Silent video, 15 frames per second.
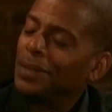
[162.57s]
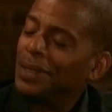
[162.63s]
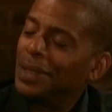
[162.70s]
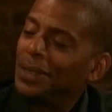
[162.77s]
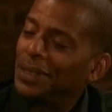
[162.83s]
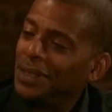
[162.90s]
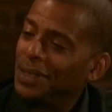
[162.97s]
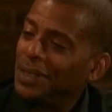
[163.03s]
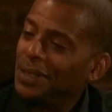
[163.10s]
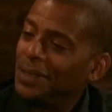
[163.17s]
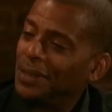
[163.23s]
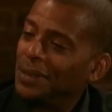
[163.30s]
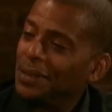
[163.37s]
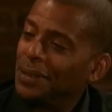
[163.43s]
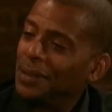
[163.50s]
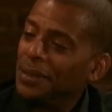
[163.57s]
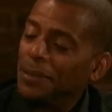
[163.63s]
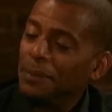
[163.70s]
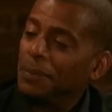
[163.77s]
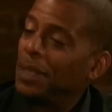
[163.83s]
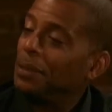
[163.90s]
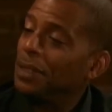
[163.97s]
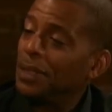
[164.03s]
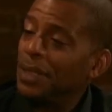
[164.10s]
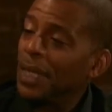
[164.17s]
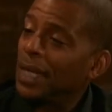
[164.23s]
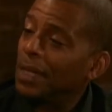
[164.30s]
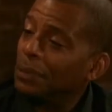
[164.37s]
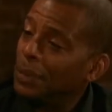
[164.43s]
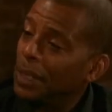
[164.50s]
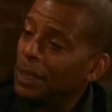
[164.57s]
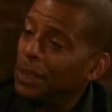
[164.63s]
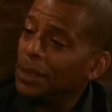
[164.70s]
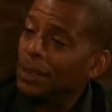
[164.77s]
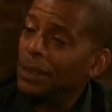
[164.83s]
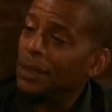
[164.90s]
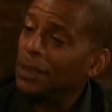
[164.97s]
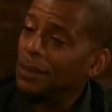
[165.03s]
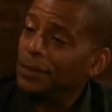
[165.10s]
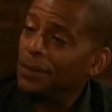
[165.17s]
serious. Baby, he's not going to make this easy